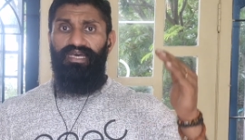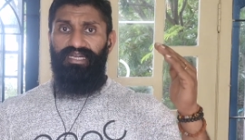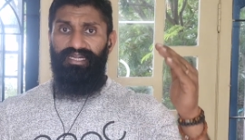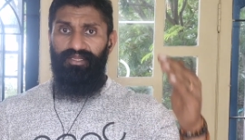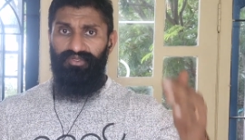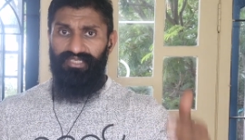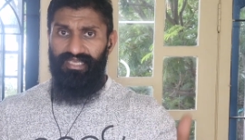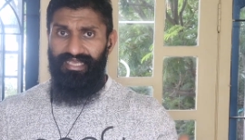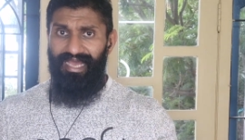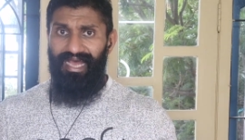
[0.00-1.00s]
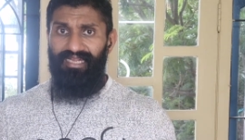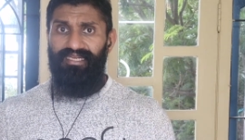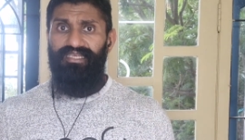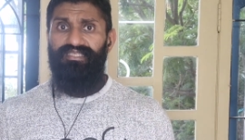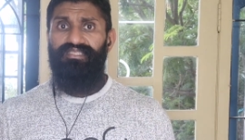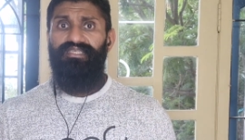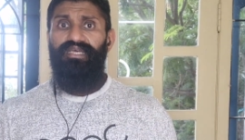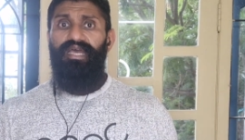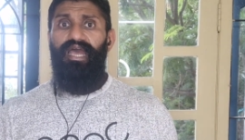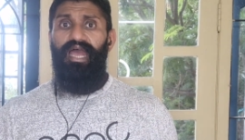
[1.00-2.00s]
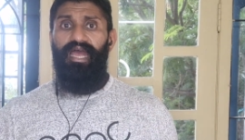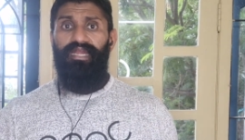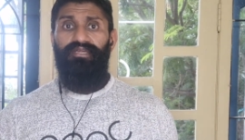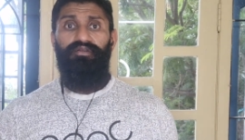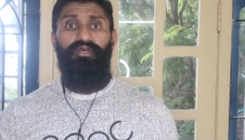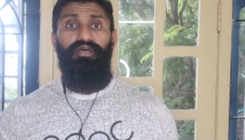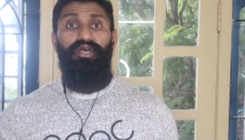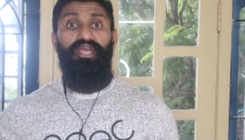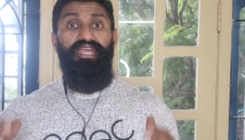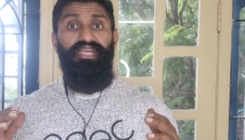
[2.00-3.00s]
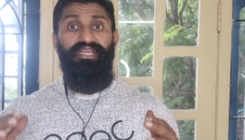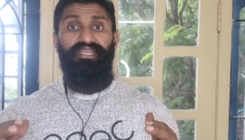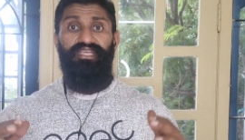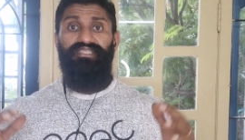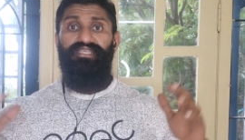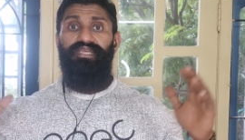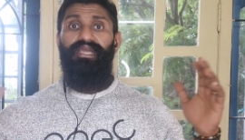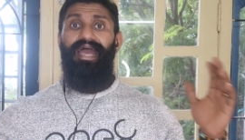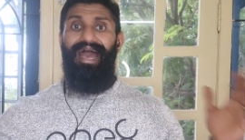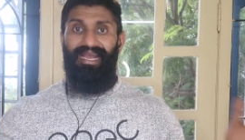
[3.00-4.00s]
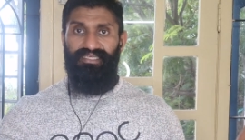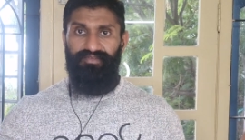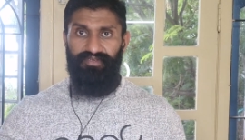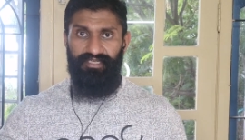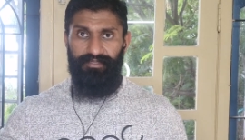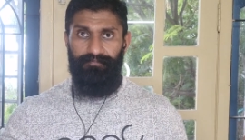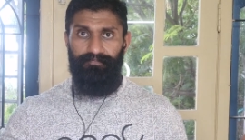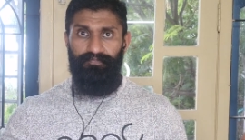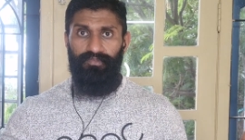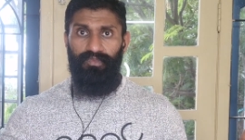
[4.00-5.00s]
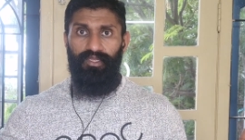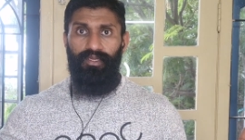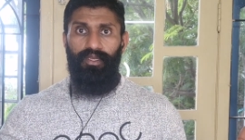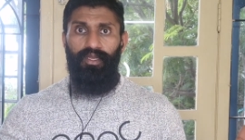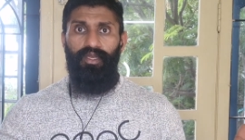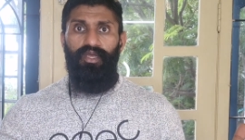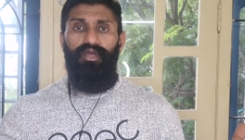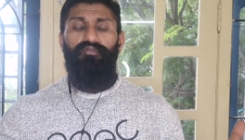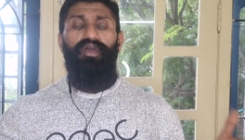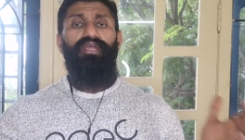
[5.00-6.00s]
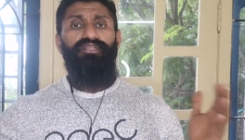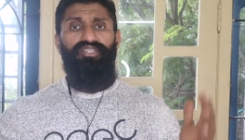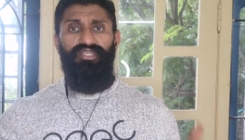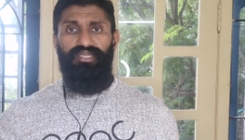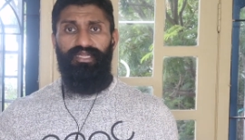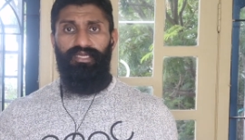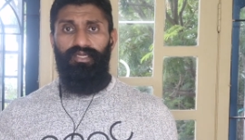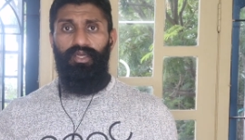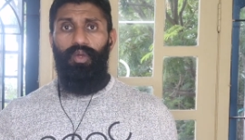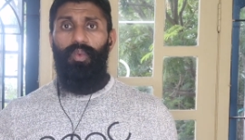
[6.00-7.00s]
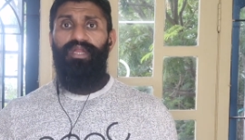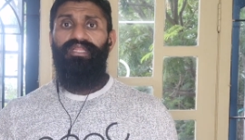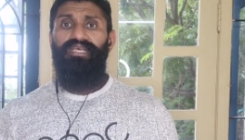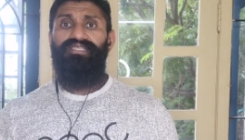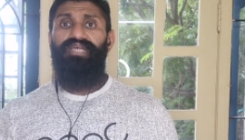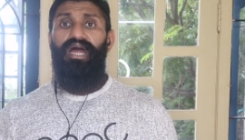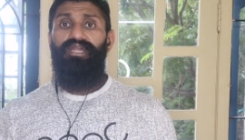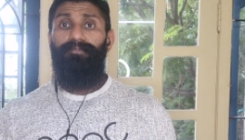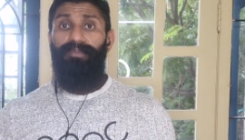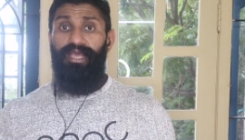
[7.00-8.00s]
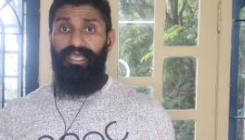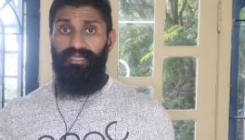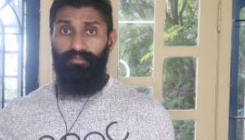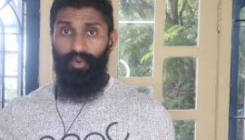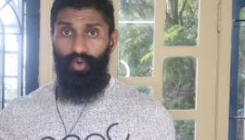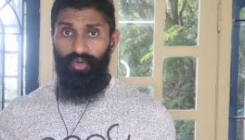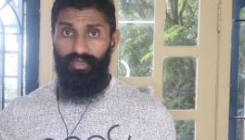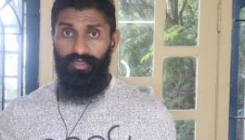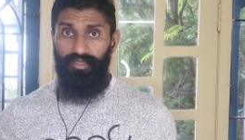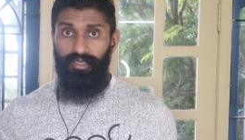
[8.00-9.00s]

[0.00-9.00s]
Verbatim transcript: reducing calories and increasing activity. In children, when they start playing more,